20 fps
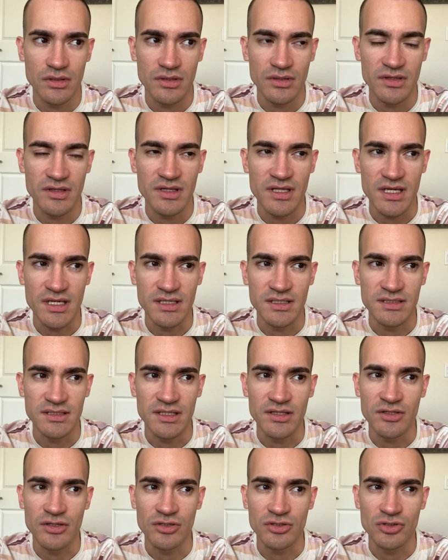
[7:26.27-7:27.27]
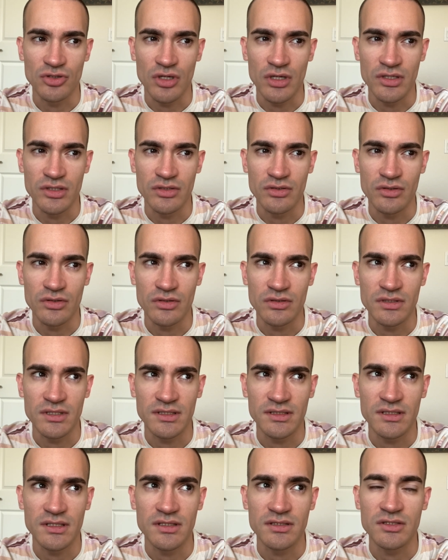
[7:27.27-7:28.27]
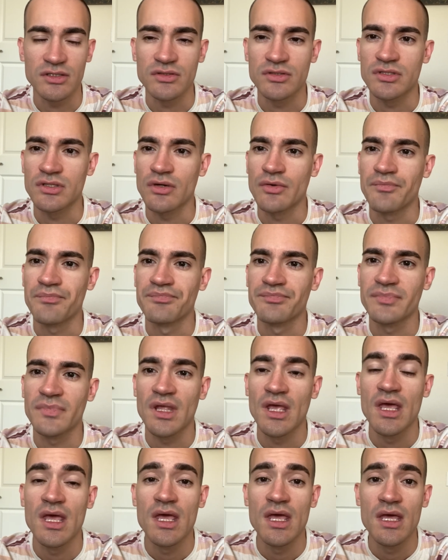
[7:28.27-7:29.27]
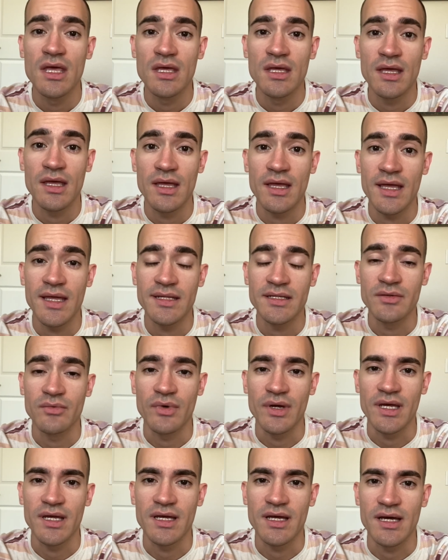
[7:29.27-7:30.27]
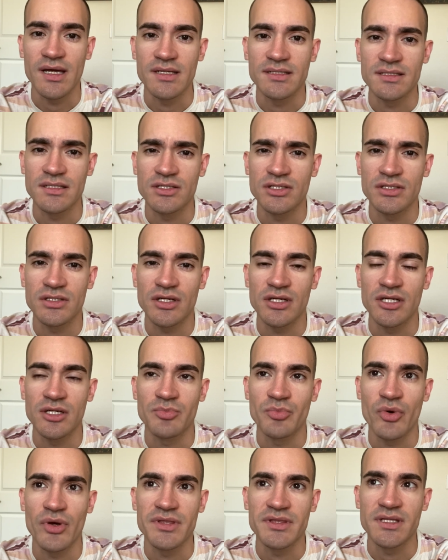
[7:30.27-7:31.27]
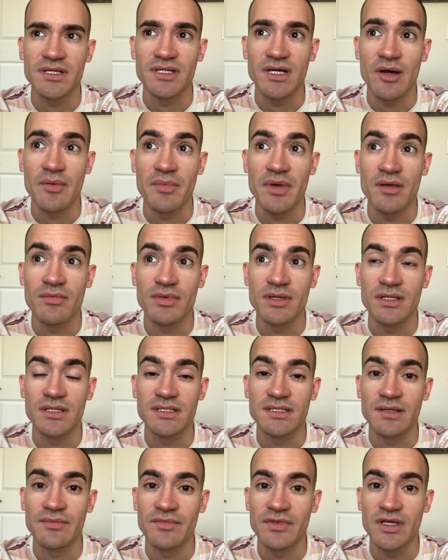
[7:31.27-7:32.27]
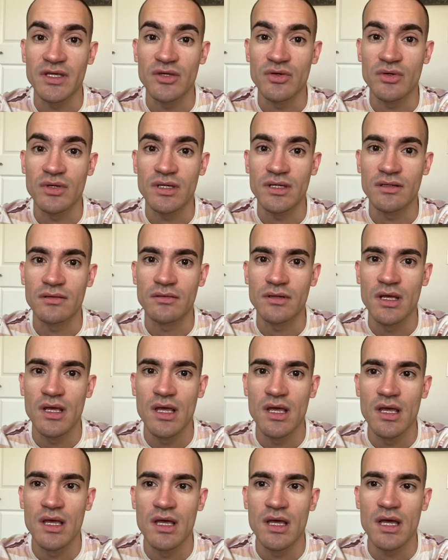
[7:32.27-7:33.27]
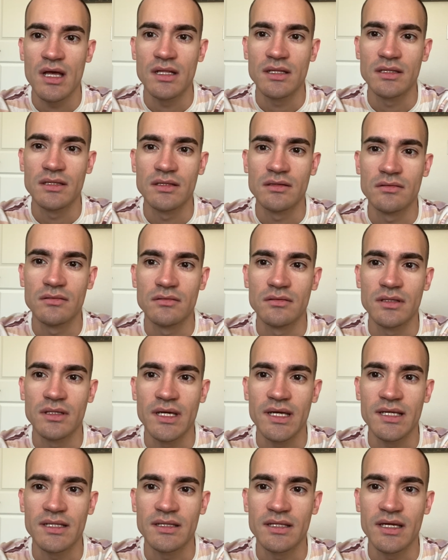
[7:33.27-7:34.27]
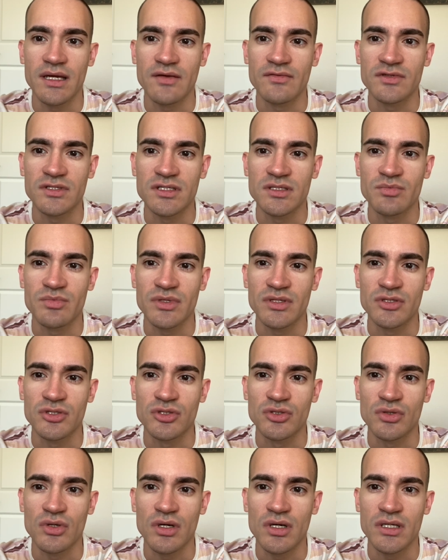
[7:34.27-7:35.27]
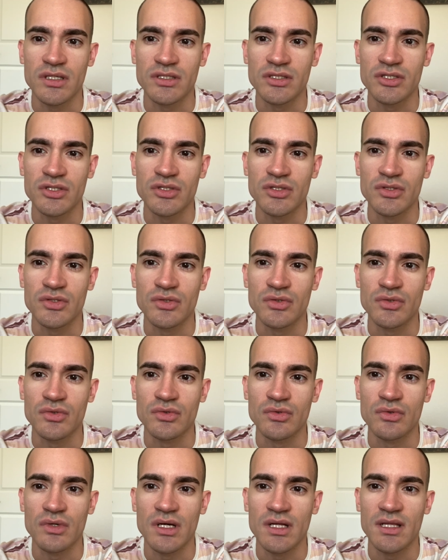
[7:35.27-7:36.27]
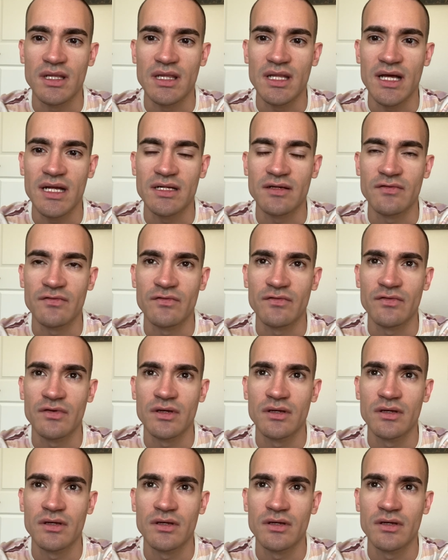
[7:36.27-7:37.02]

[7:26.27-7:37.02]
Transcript: things that they're drawn or addicted to. So, anyway, guys, I just thought I'd point that out. Maybe something you can... Lately, I've just been drawn to a lot of